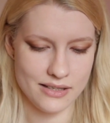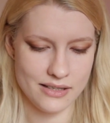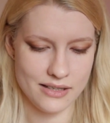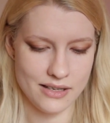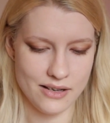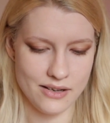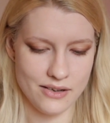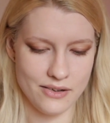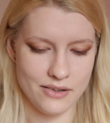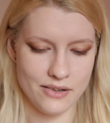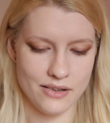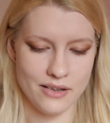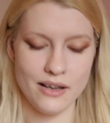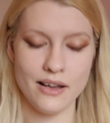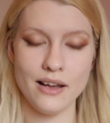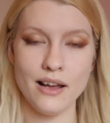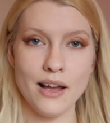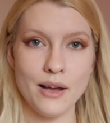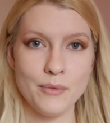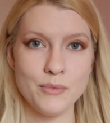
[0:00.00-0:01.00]
So
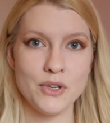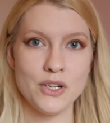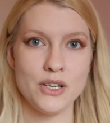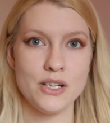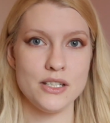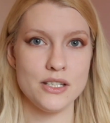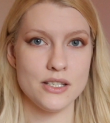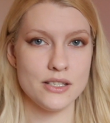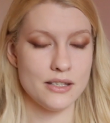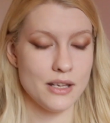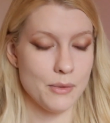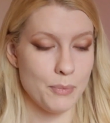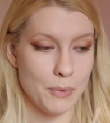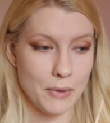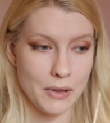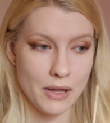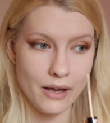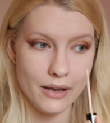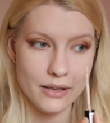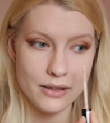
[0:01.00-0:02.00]
I'm gonna just
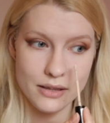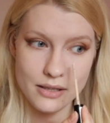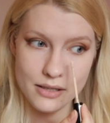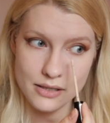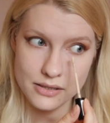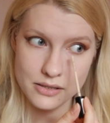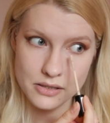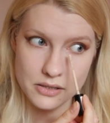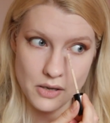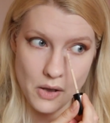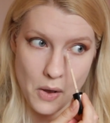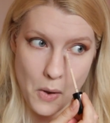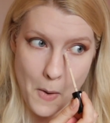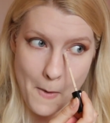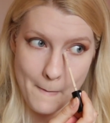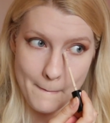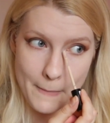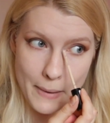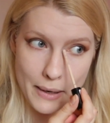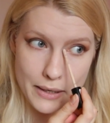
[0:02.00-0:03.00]
apply this
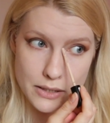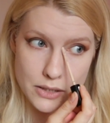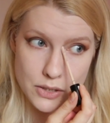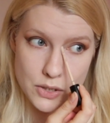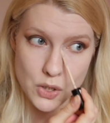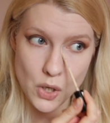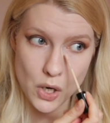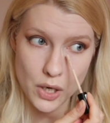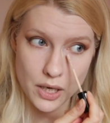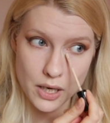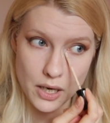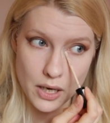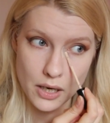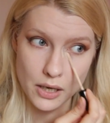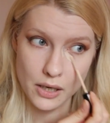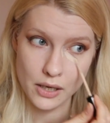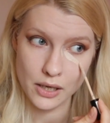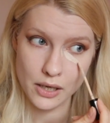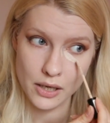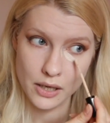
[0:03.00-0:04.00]
on my dark
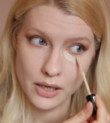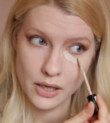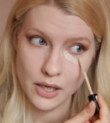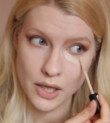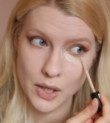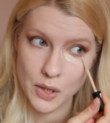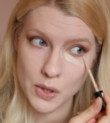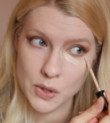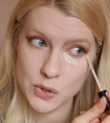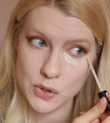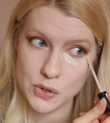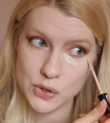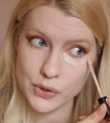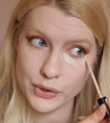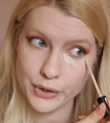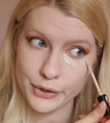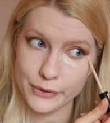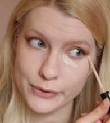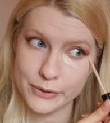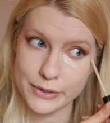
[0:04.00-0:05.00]

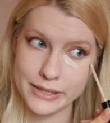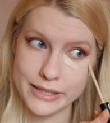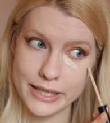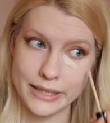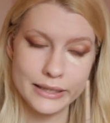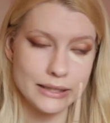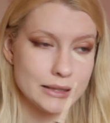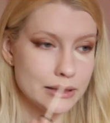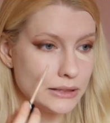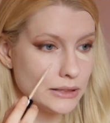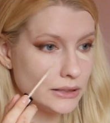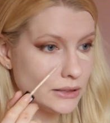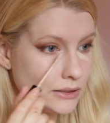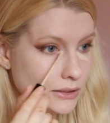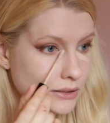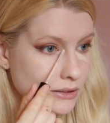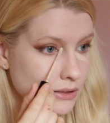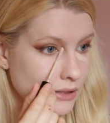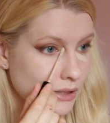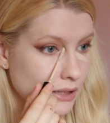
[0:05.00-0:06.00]
circles.
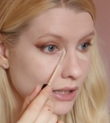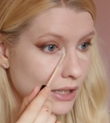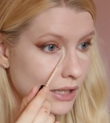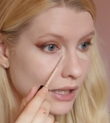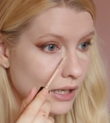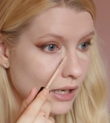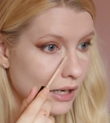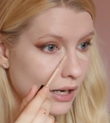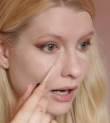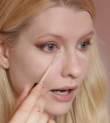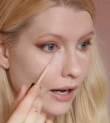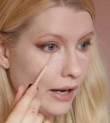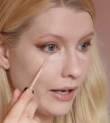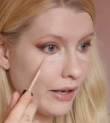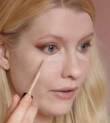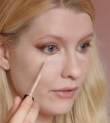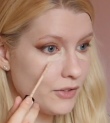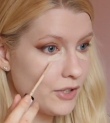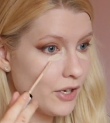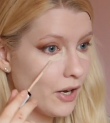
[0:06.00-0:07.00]
I
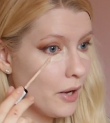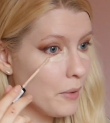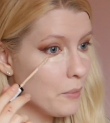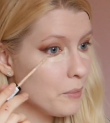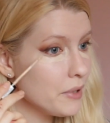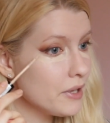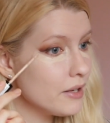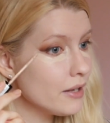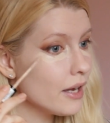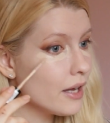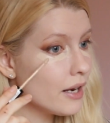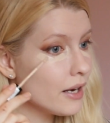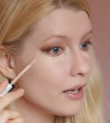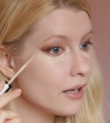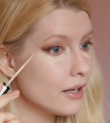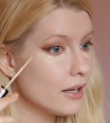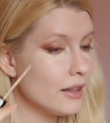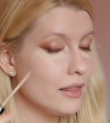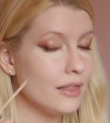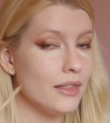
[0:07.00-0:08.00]
have not been
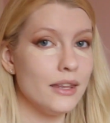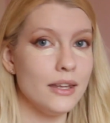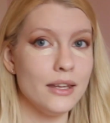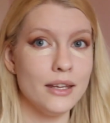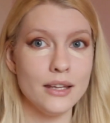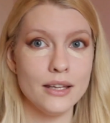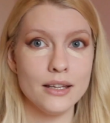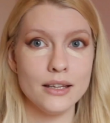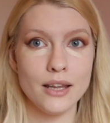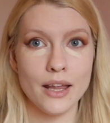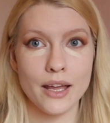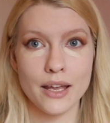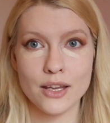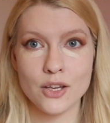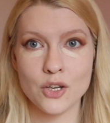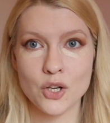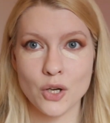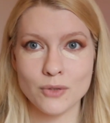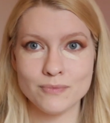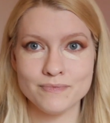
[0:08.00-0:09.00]
getting the, like,
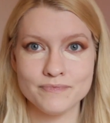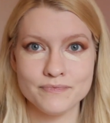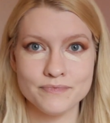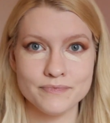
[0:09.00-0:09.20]
you know,